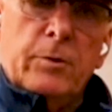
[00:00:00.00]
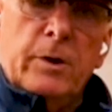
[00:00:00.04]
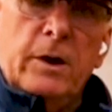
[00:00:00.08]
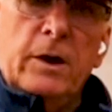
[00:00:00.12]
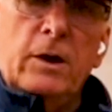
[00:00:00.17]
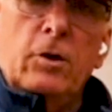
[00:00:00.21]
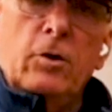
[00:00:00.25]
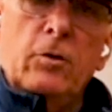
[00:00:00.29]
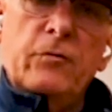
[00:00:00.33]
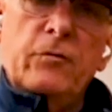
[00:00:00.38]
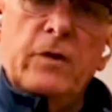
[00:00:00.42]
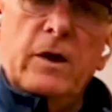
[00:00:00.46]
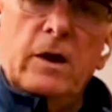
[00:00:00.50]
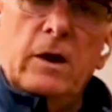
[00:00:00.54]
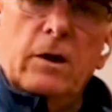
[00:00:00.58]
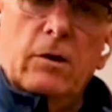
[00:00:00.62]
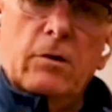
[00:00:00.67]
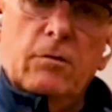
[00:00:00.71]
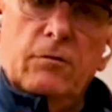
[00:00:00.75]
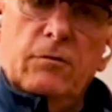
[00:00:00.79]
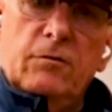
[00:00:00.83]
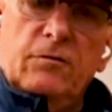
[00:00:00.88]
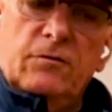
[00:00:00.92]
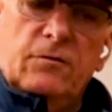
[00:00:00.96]
3 new
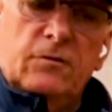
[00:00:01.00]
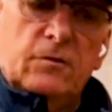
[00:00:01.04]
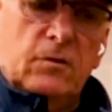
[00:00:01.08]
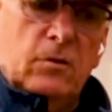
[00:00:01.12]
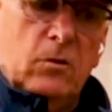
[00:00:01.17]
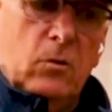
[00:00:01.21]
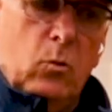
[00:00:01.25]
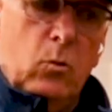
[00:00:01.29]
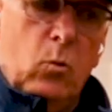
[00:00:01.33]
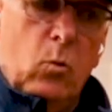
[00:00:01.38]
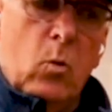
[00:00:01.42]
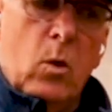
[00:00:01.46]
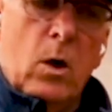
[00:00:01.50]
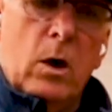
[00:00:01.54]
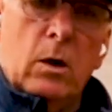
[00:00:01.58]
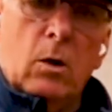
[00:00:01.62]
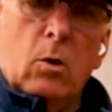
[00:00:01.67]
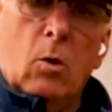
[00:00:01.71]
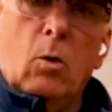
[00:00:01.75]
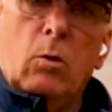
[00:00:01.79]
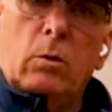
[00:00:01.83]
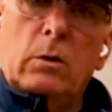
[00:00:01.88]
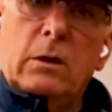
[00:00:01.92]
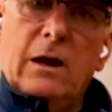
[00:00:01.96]
videos, 1
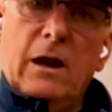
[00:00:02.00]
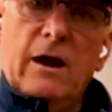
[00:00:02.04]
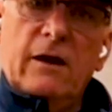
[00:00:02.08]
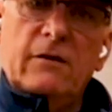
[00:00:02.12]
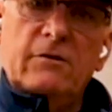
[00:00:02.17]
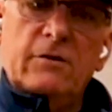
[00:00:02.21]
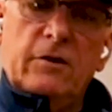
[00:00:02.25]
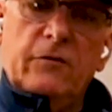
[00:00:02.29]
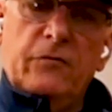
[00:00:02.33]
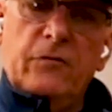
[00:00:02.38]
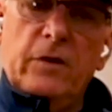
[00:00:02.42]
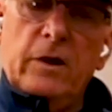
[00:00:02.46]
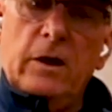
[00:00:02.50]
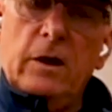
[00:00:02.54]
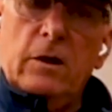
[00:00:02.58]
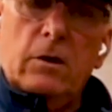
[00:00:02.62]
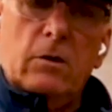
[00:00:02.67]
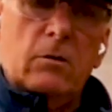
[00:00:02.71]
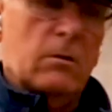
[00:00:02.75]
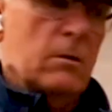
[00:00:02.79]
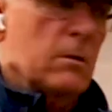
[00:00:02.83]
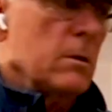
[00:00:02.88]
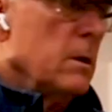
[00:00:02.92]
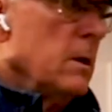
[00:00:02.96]
old classic
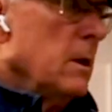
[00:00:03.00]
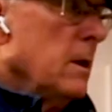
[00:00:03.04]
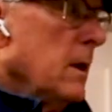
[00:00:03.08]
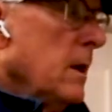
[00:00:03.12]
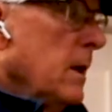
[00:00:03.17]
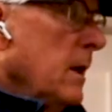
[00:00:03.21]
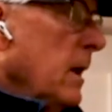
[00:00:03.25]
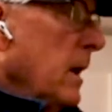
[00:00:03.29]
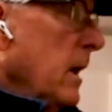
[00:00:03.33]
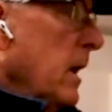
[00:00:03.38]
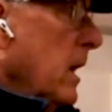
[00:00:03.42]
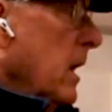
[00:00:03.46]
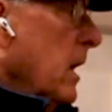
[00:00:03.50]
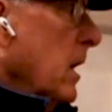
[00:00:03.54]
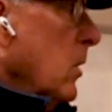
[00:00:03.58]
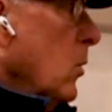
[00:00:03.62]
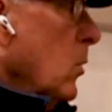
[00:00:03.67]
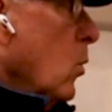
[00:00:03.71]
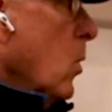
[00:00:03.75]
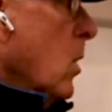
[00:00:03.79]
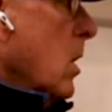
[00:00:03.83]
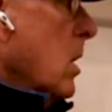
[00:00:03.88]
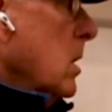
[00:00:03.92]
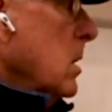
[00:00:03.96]
video,
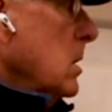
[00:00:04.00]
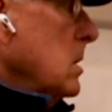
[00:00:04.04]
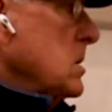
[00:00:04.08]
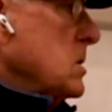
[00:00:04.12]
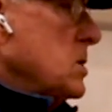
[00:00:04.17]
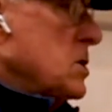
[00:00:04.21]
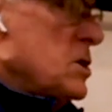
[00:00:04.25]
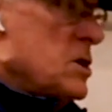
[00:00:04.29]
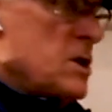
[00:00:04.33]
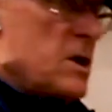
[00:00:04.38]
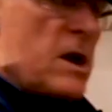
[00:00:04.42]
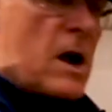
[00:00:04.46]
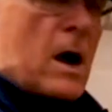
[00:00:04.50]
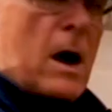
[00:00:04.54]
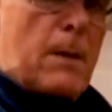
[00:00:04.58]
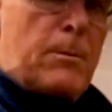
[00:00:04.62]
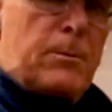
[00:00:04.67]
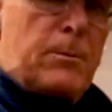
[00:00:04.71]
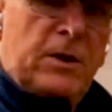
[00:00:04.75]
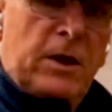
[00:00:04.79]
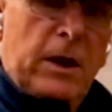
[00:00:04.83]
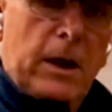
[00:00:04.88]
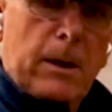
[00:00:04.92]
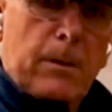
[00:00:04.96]
and 1
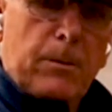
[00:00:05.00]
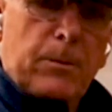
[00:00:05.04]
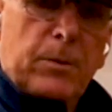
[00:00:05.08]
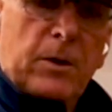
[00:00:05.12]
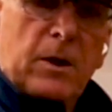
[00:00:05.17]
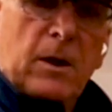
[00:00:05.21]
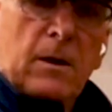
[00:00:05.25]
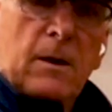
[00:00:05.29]
shop tip.